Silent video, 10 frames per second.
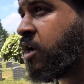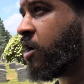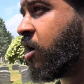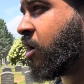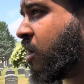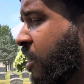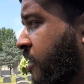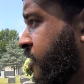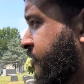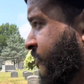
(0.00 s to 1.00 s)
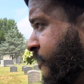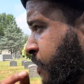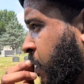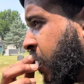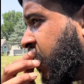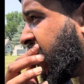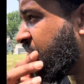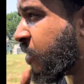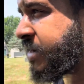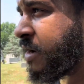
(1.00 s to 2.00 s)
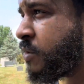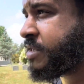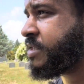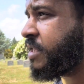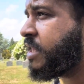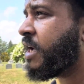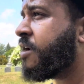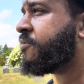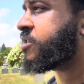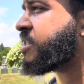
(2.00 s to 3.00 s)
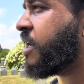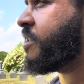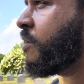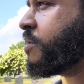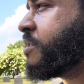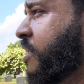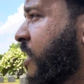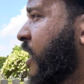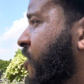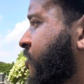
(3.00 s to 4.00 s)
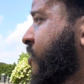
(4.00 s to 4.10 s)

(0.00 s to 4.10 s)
a loved one that was still alive, a child that was still alive,